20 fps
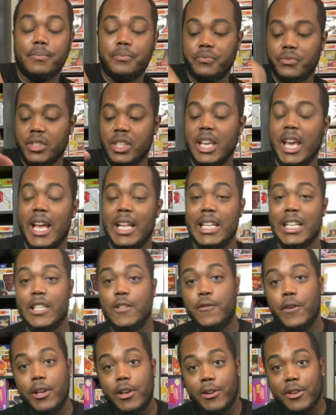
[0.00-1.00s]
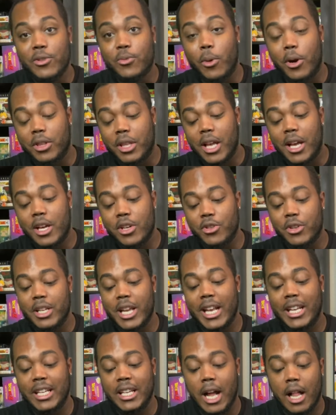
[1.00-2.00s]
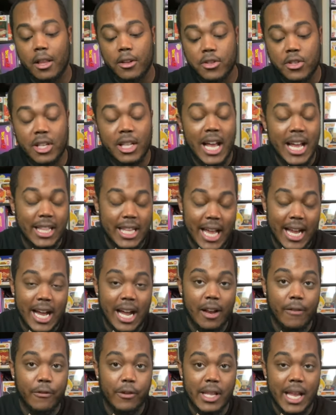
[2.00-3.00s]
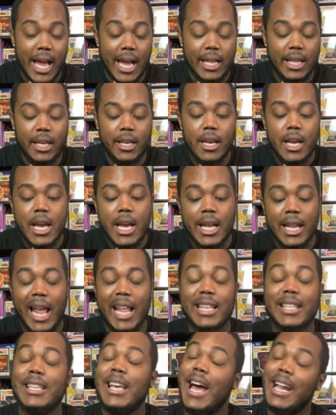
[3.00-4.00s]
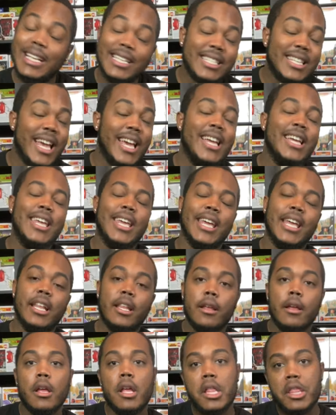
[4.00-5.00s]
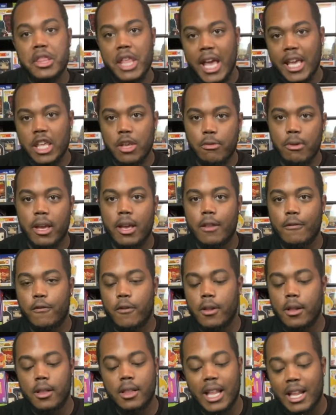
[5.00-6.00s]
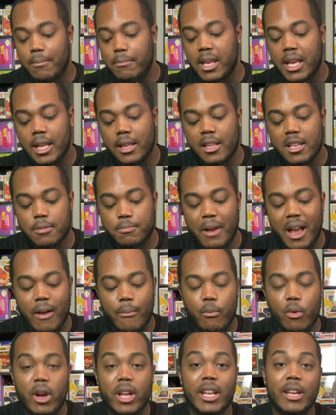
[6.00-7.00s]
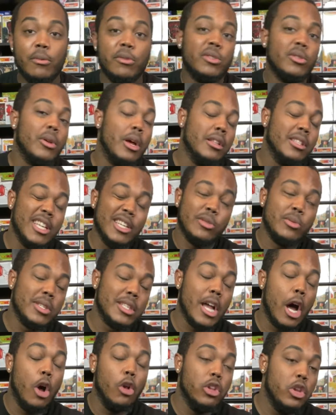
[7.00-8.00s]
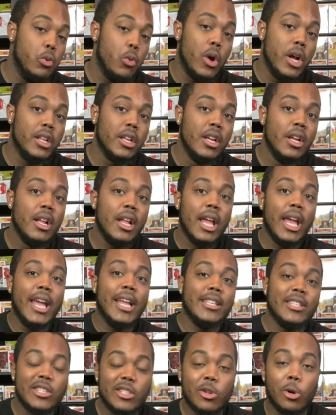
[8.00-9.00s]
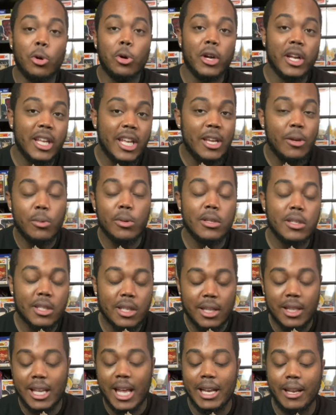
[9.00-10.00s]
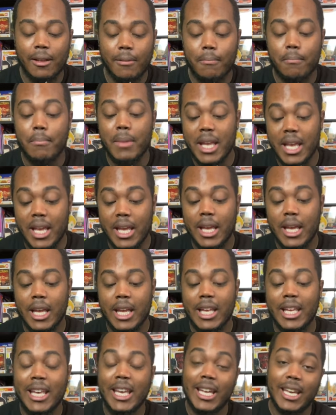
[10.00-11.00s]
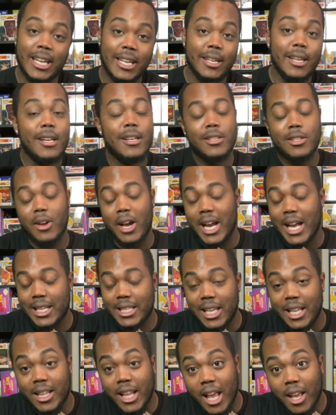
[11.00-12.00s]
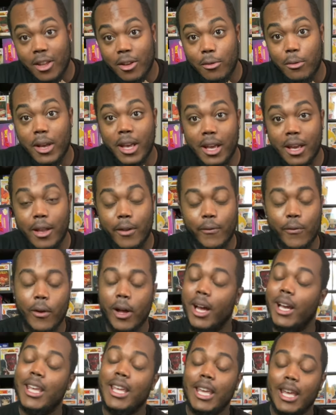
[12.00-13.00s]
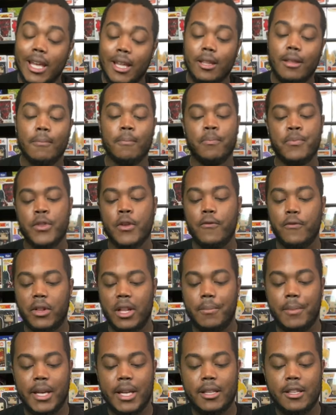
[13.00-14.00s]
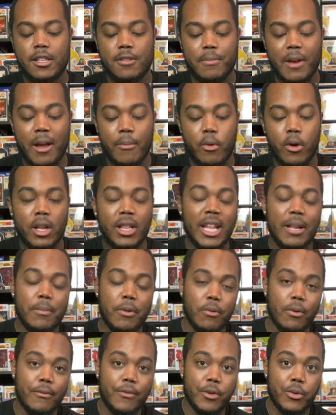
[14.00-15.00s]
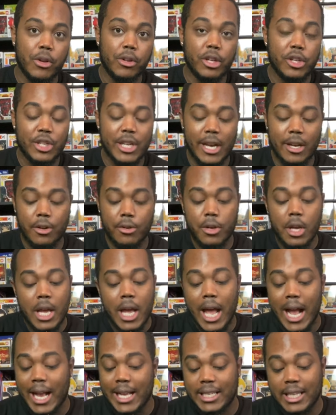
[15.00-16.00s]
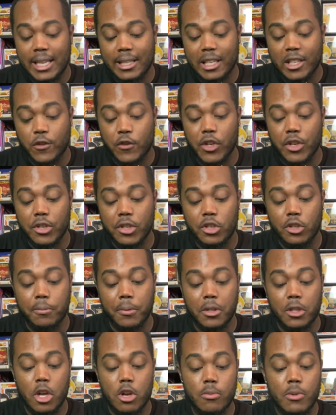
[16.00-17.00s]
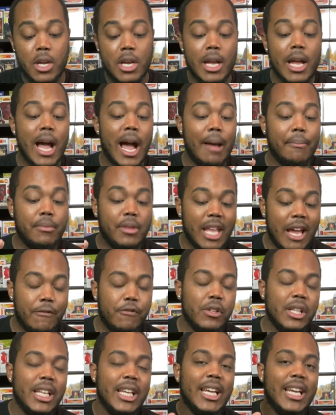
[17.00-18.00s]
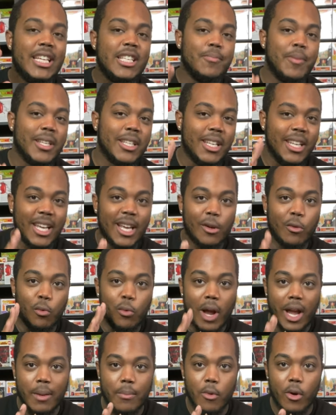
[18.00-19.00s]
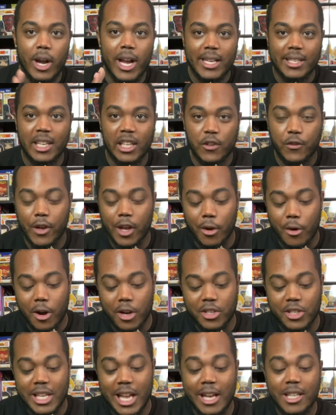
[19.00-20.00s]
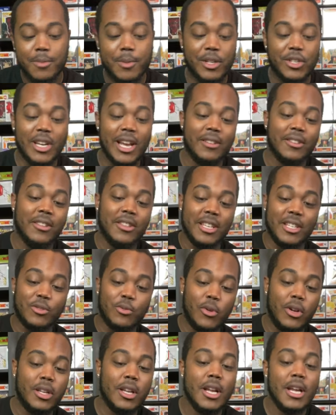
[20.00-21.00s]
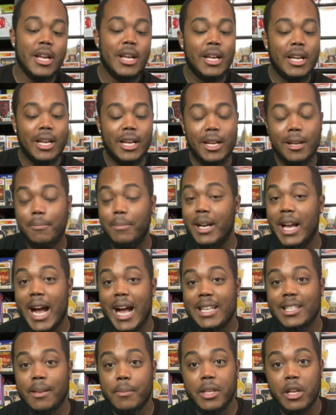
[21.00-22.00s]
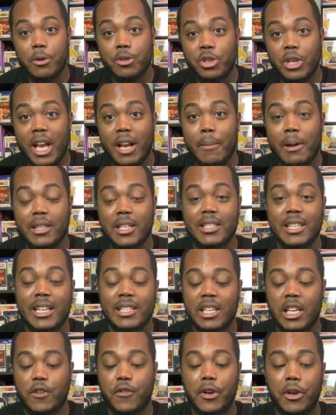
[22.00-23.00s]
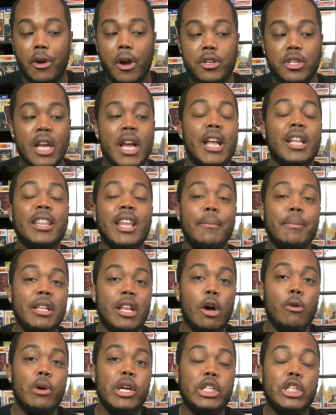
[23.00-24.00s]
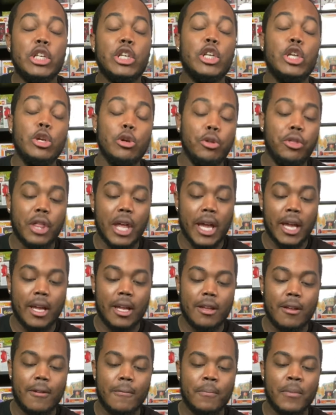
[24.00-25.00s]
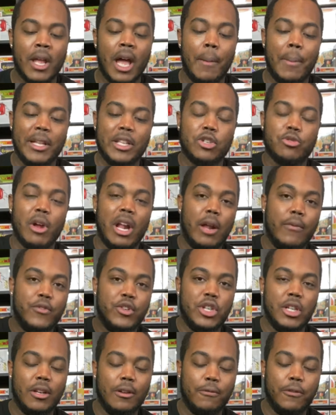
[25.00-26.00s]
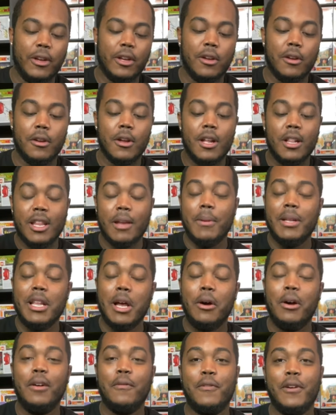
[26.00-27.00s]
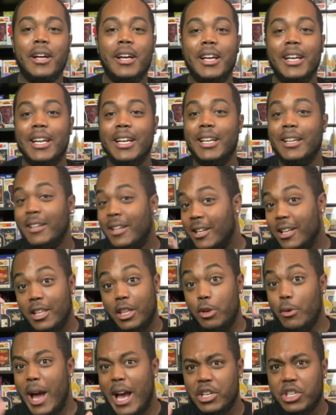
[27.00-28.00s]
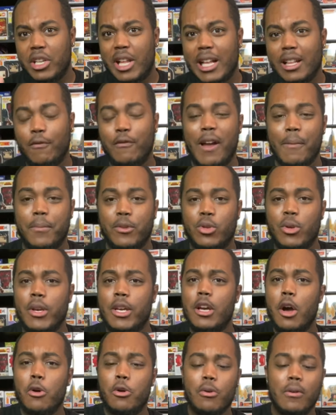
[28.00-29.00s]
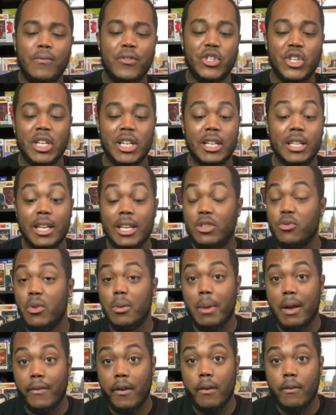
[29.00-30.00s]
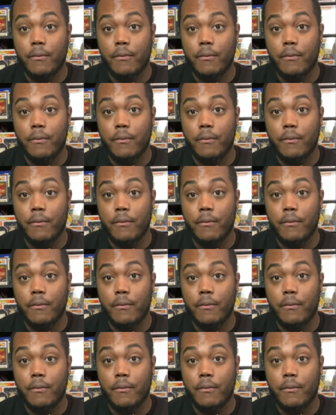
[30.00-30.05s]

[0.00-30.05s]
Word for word: Yeah, this figure is worth $180. Gladly, I got it for 90 And I gotta say again, thank you, Ian, for letting me get this bad boy. It was This was the only one in store. He was letting me get it. So I gotta say thank you, Ian, again for letting me get this bad boy and letting me review it on the channel. Like I say, this figure is super dope. I'm definitely expecting to get way more SH Figuarts now, especially after this one. But guys, let me know what you think about this SH Figuarts. Let me know what you think about this great Vegeta figure. Let me know if uh, you actually like the fight between Goku and Vegeta. It's one of my favorite